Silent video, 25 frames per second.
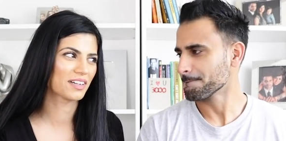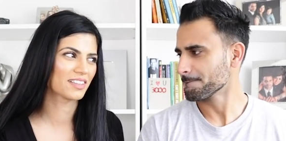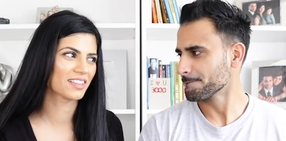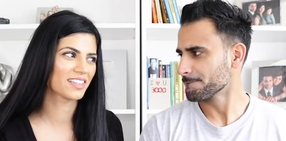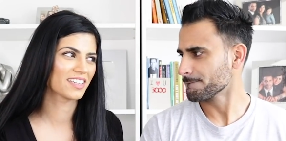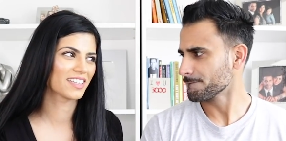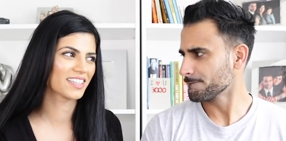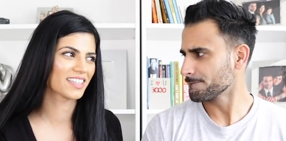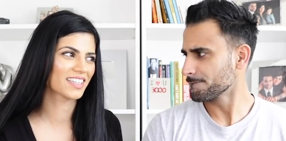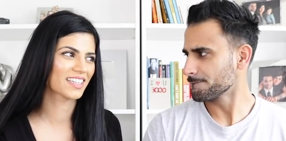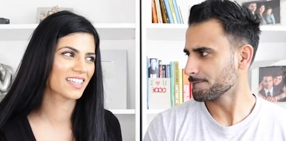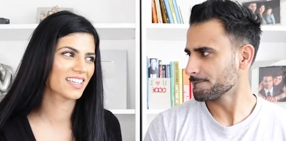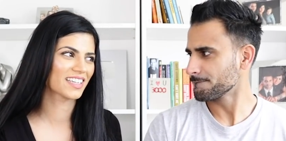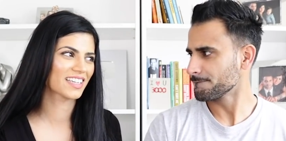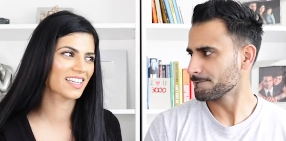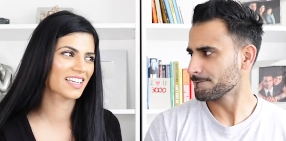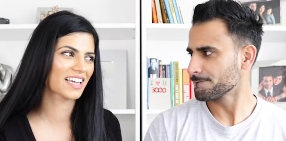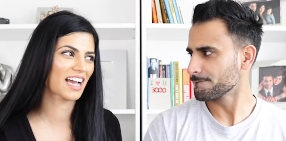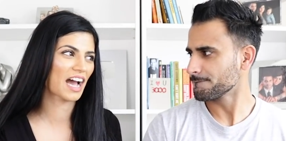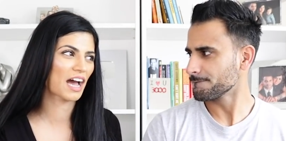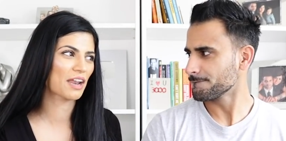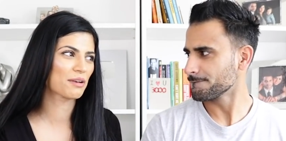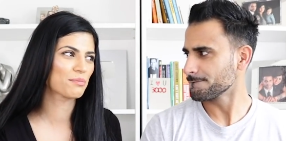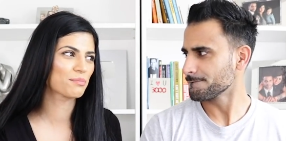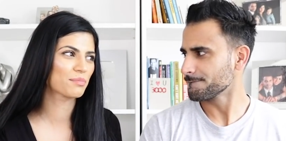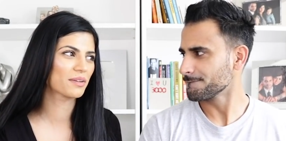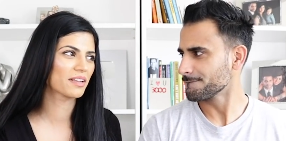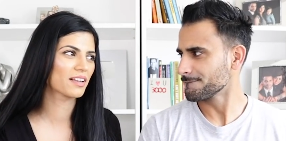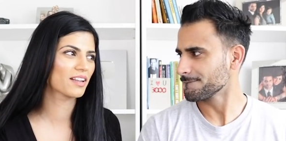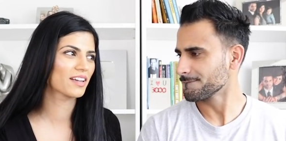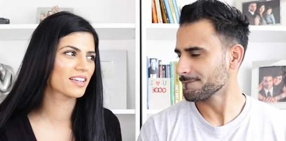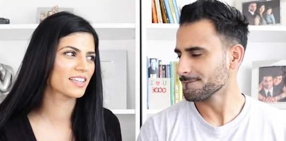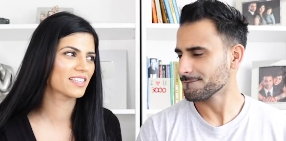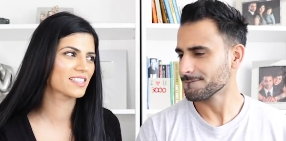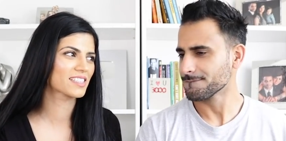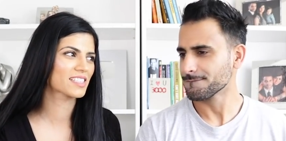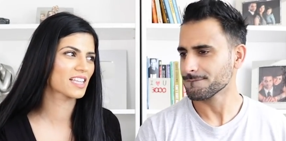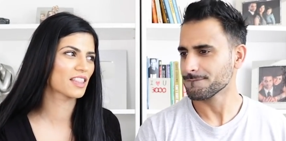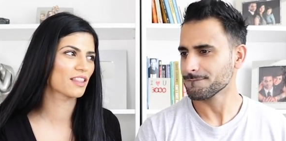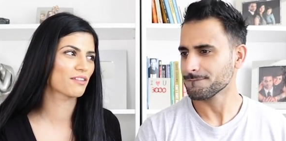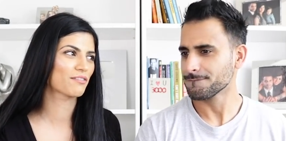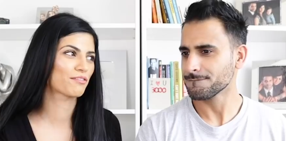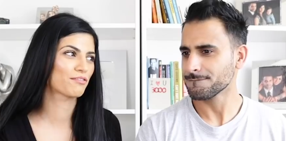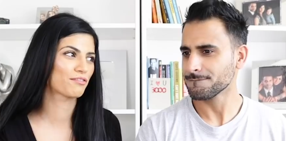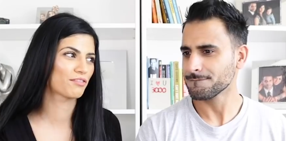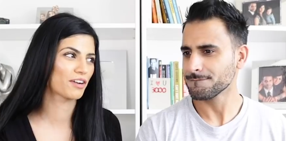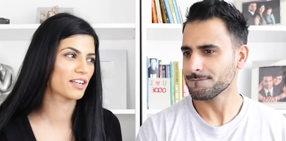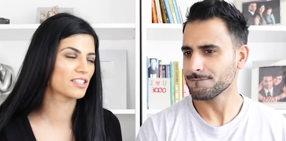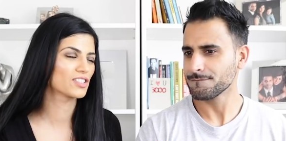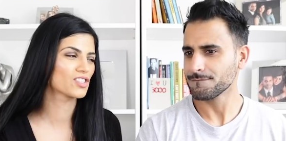Speaker 1: Like it can be like you said, the
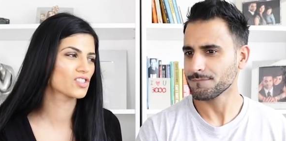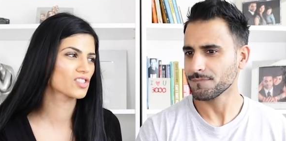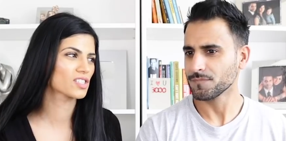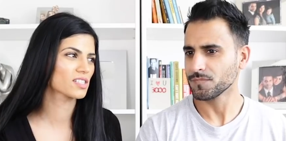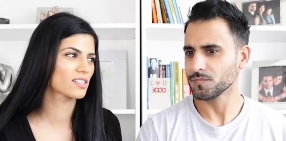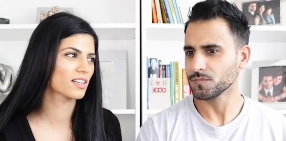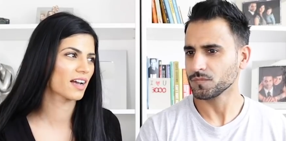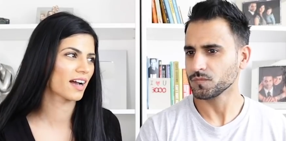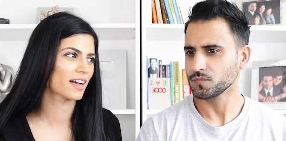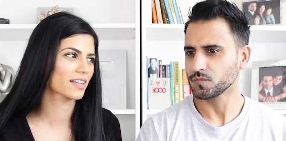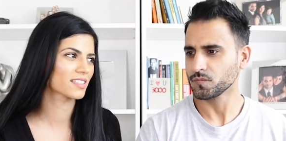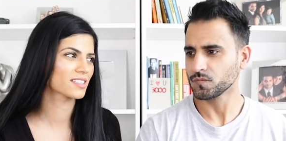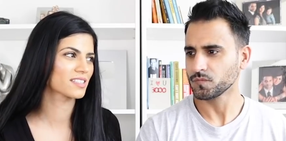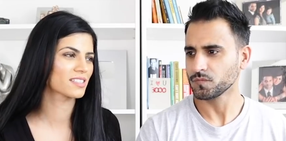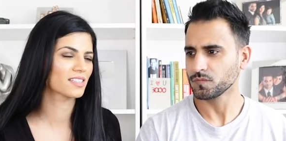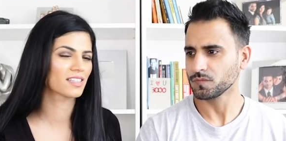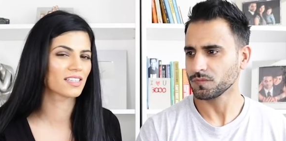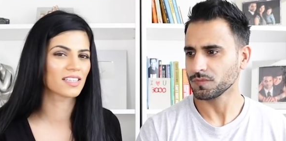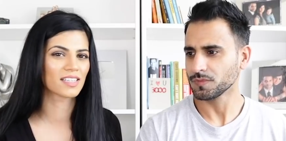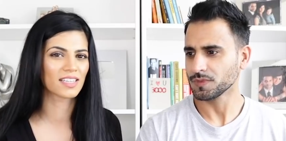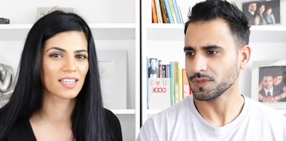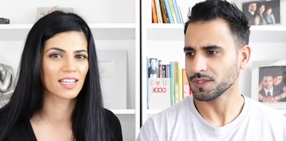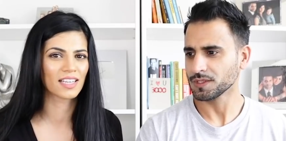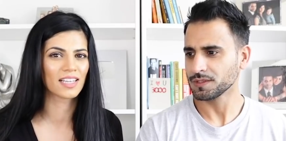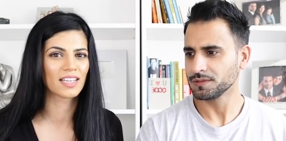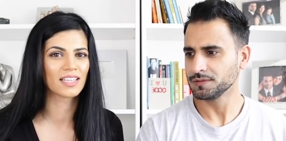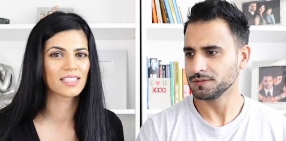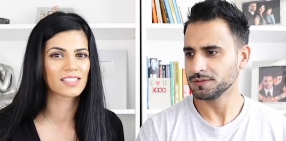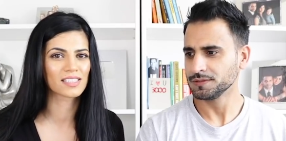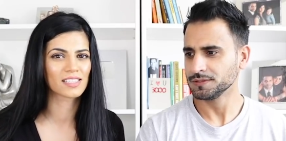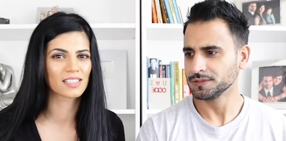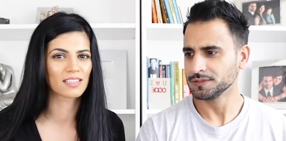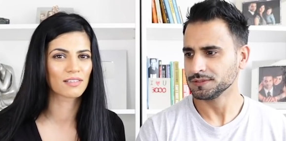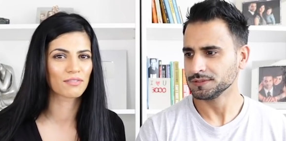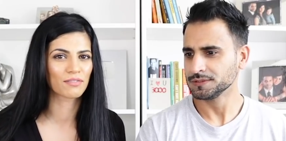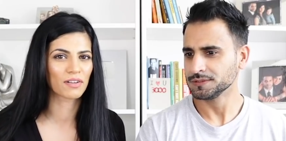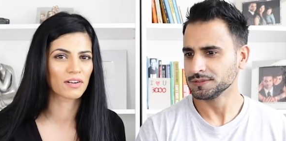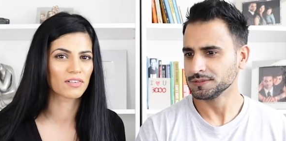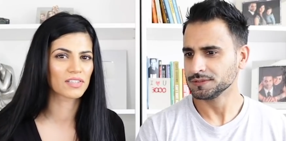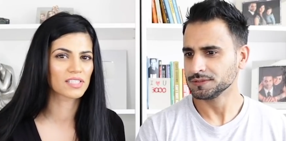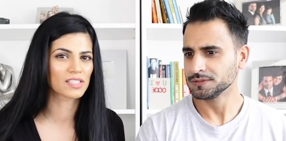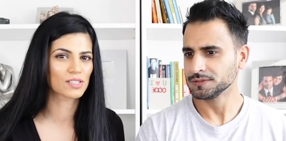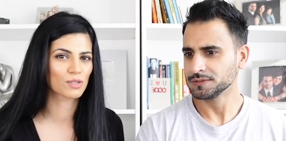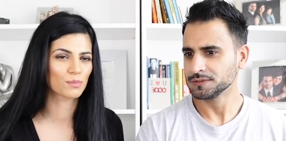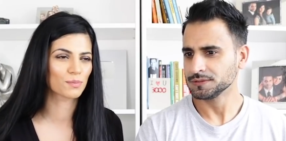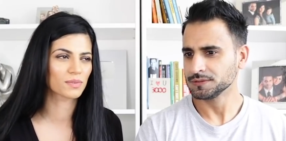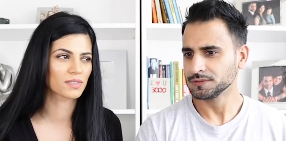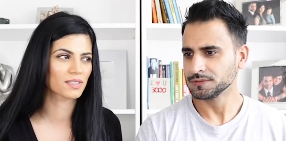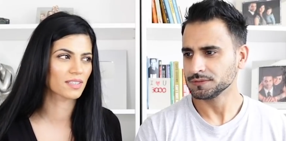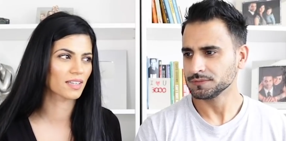French accent it is is very
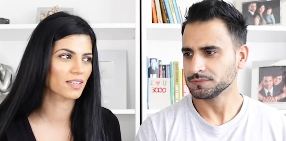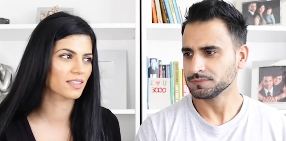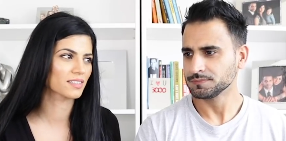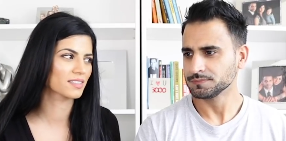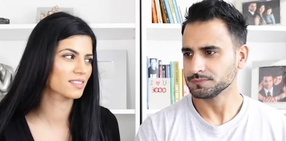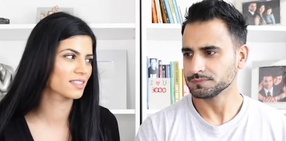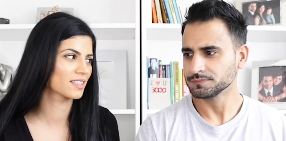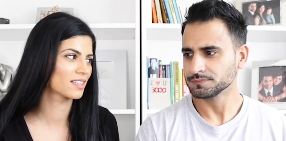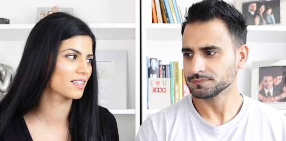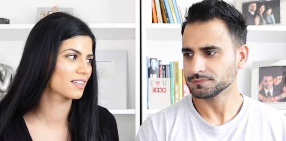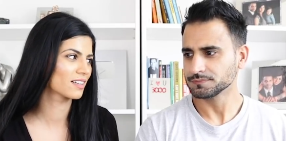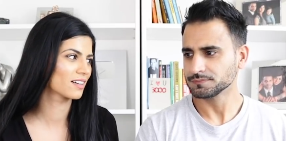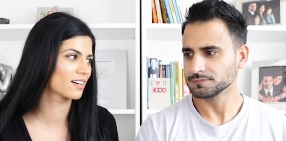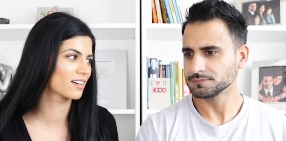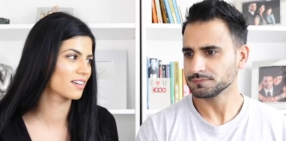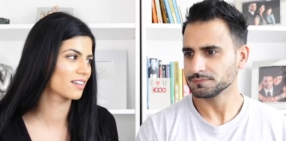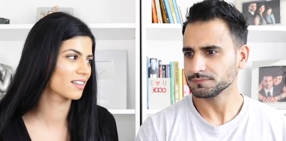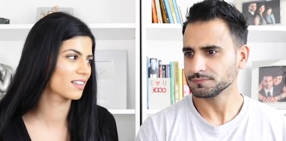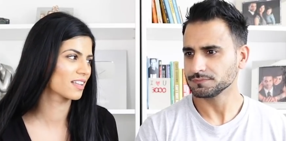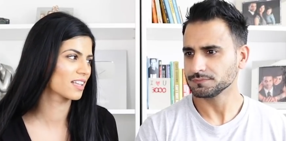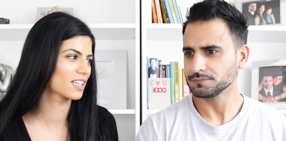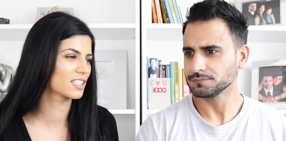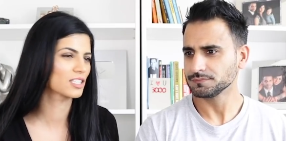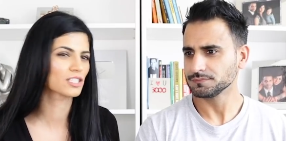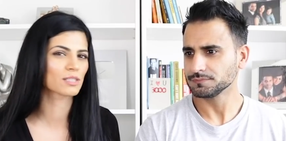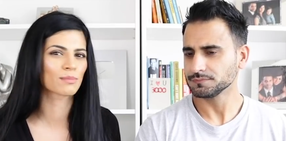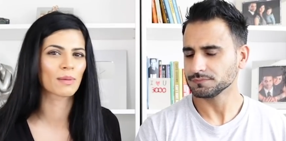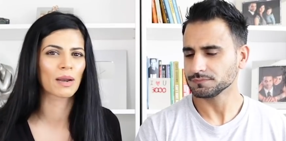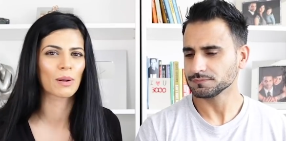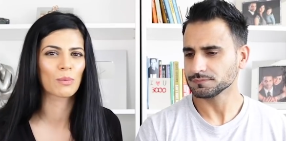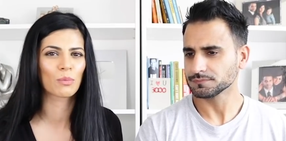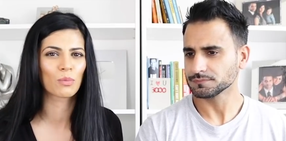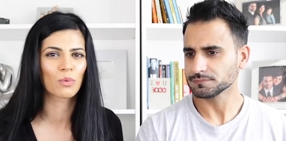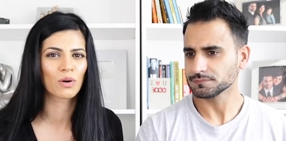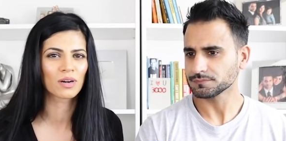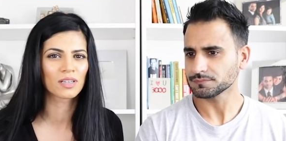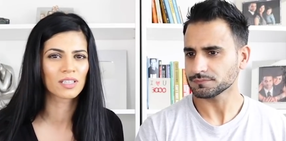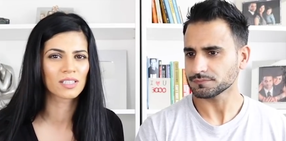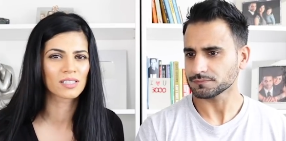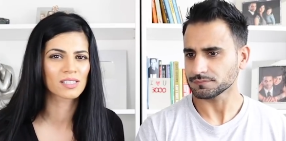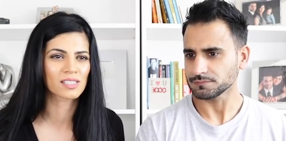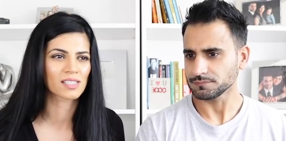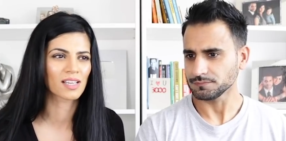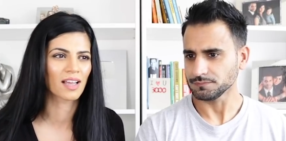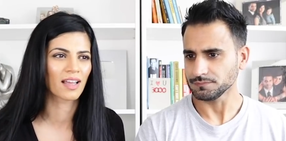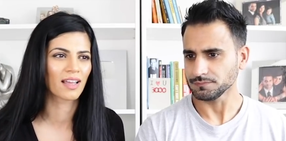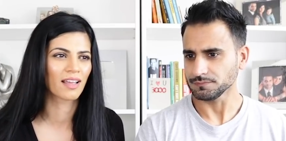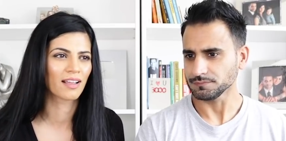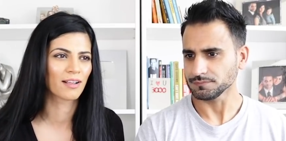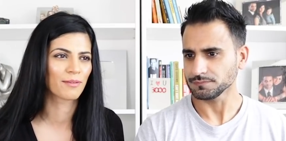super sexy kind of thing. It doesn't matter what you
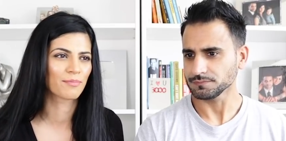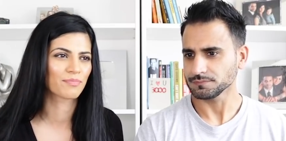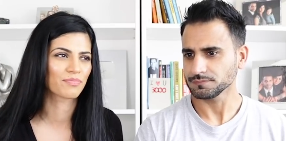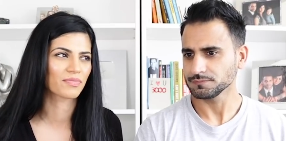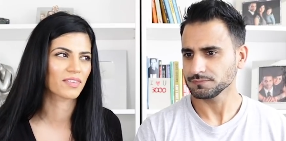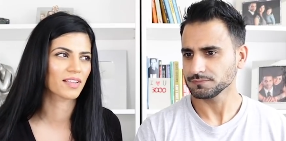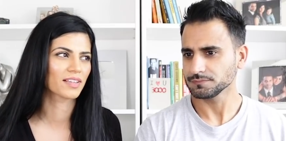say.